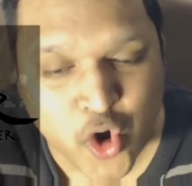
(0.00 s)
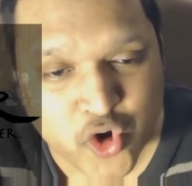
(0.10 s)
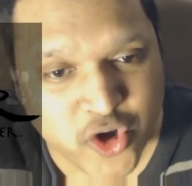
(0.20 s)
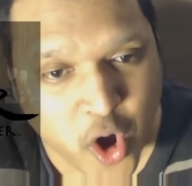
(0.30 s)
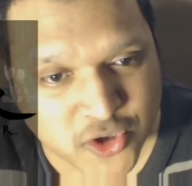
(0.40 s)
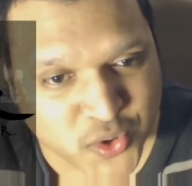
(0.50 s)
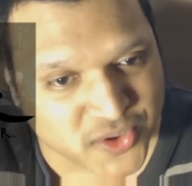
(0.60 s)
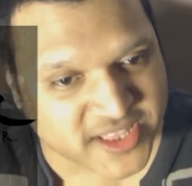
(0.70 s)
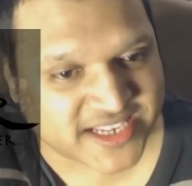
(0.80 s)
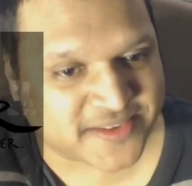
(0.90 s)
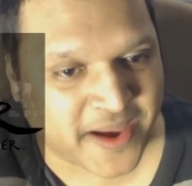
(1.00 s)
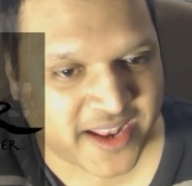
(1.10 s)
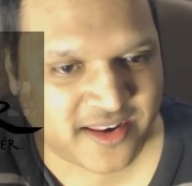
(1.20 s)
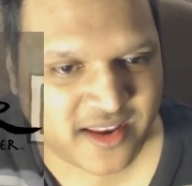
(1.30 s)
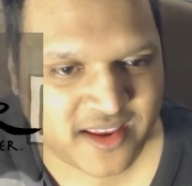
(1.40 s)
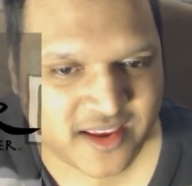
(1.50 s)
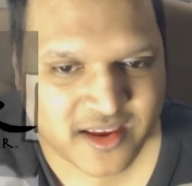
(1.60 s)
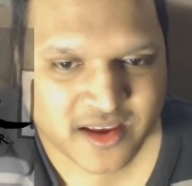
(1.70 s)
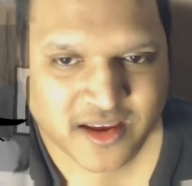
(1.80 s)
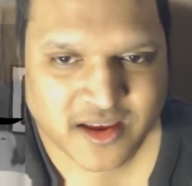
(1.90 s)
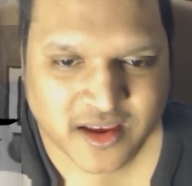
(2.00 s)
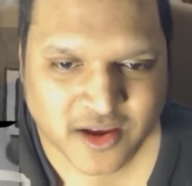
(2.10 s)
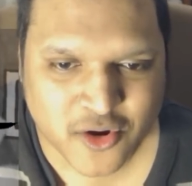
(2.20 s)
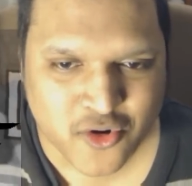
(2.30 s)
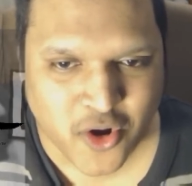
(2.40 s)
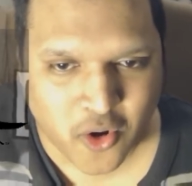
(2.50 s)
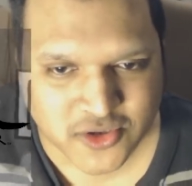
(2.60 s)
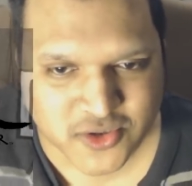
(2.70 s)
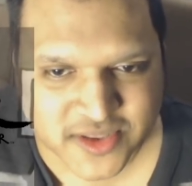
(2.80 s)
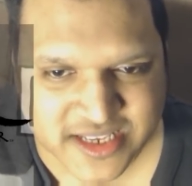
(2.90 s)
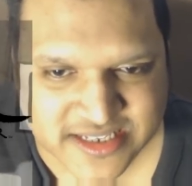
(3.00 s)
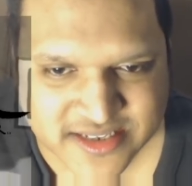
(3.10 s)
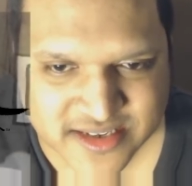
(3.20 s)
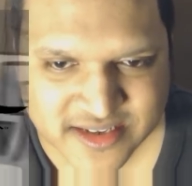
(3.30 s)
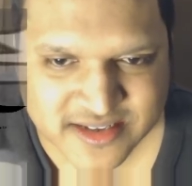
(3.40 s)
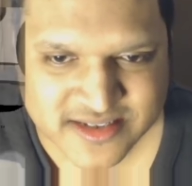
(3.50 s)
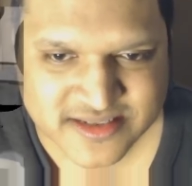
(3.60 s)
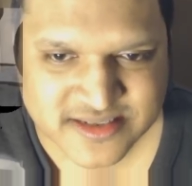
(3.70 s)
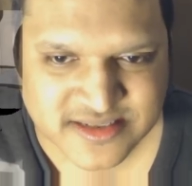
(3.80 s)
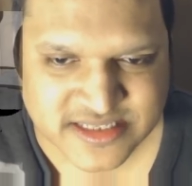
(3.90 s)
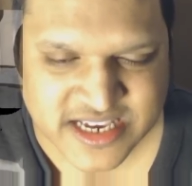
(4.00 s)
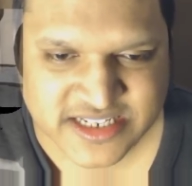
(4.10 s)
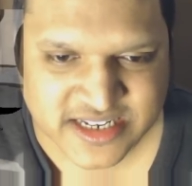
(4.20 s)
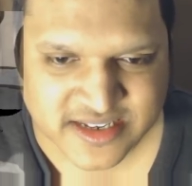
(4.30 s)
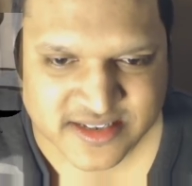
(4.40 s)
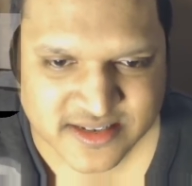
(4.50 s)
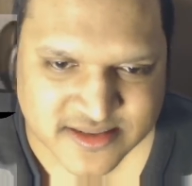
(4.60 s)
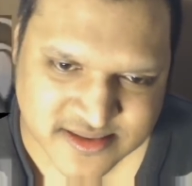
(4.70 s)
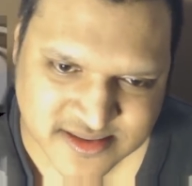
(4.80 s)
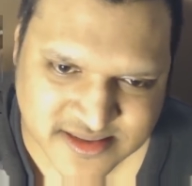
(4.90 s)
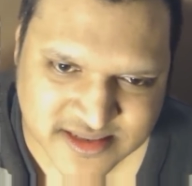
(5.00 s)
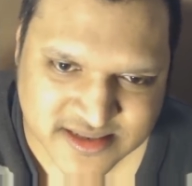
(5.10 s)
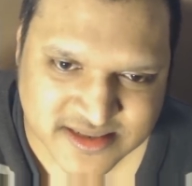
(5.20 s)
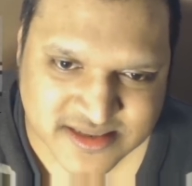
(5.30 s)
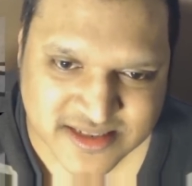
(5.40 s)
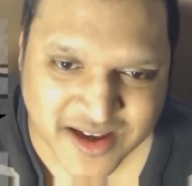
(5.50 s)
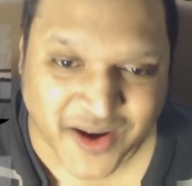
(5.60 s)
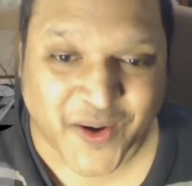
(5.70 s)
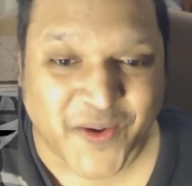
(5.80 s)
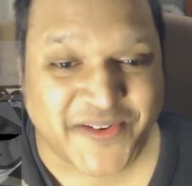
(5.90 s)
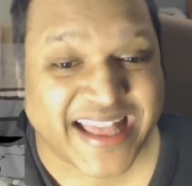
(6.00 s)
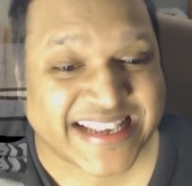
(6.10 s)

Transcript: Who knows all this, man? Who knows all this? There she is. Oh,